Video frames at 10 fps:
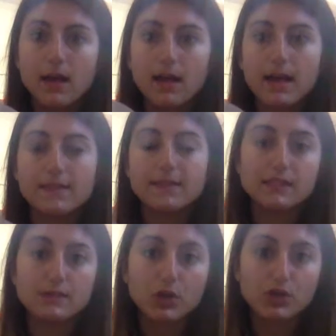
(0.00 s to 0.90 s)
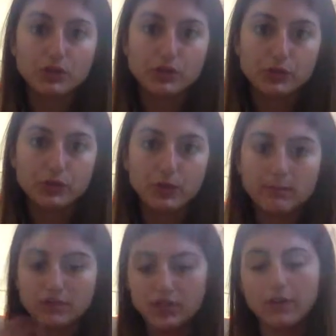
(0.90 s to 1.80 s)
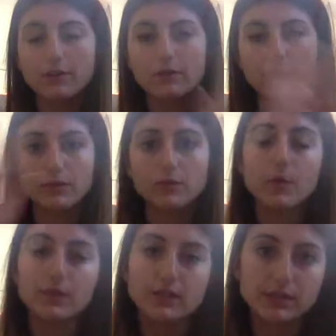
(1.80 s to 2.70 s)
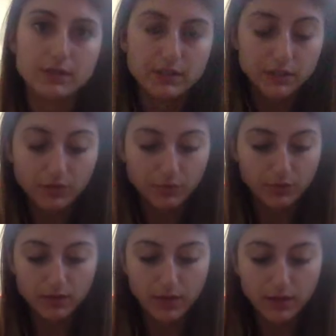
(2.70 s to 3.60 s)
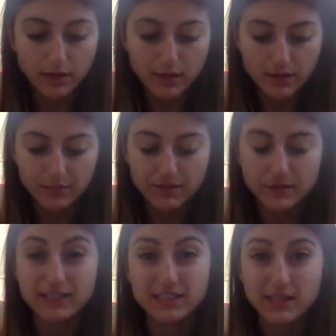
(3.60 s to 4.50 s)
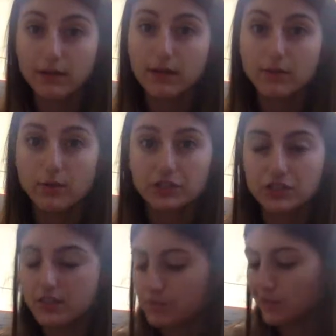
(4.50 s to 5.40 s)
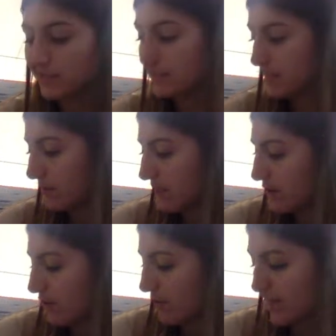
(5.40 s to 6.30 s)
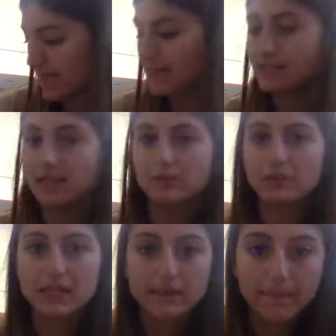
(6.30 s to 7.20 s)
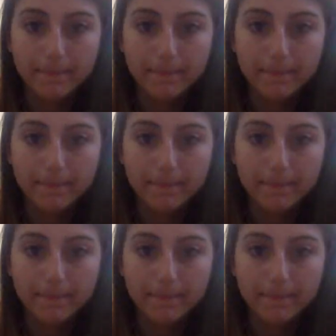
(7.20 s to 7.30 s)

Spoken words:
And this is part 2. I'm just not gonna record the whole thing so it's not super long. But if you get stuck or have questions, please let me know ASAP.